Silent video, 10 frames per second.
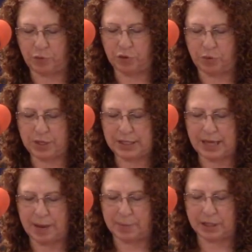three
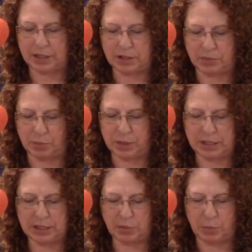Sabbaths
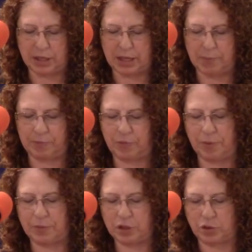reasoned with them
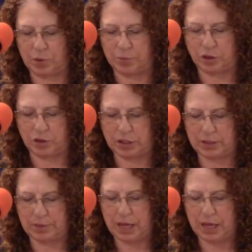from the Scriptures,